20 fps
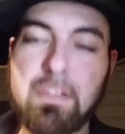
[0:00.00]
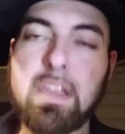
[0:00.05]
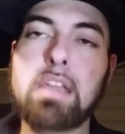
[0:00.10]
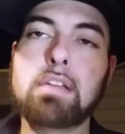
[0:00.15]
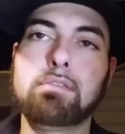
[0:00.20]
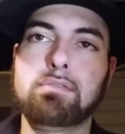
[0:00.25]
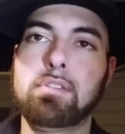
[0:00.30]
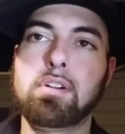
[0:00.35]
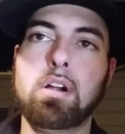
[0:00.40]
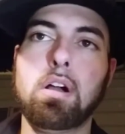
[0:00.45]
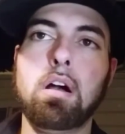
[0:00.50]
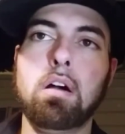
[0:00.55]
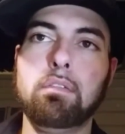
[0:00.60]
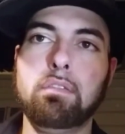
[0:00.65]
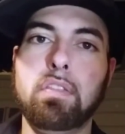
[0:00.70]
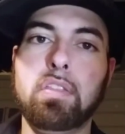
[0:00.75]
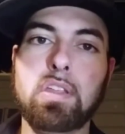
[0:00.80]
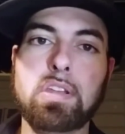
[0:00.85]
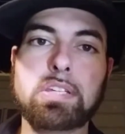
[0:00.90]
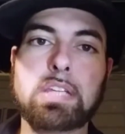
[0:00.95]
favor
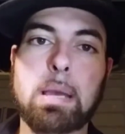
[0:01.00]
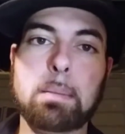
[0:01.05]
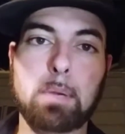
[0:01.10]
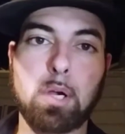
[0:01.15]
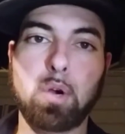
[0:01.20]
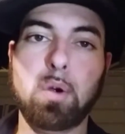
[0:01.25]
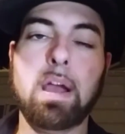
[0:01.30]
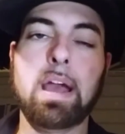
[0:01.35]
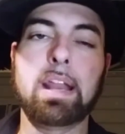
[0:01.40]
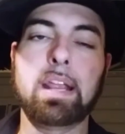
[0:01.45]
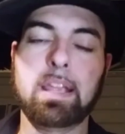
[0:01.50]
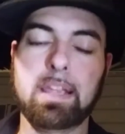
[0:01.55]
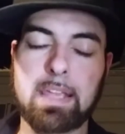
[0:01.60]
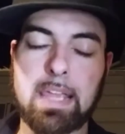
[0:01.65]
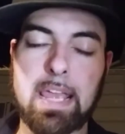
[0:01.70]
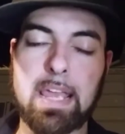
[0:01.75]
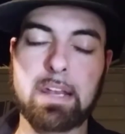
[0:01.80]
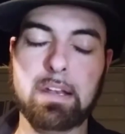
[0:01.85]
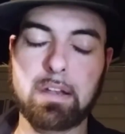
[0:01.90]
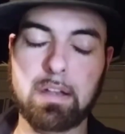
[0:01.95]
of the Democratic
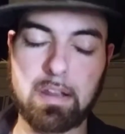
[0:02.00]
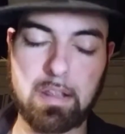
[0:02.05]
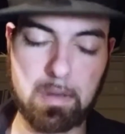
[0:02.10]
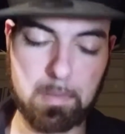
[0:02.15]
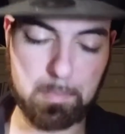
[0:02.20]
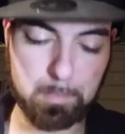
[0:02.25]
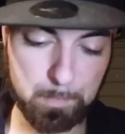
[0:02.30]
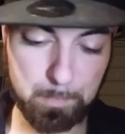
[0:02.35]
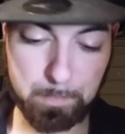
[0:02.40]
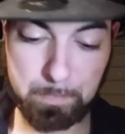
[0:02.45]
candidate.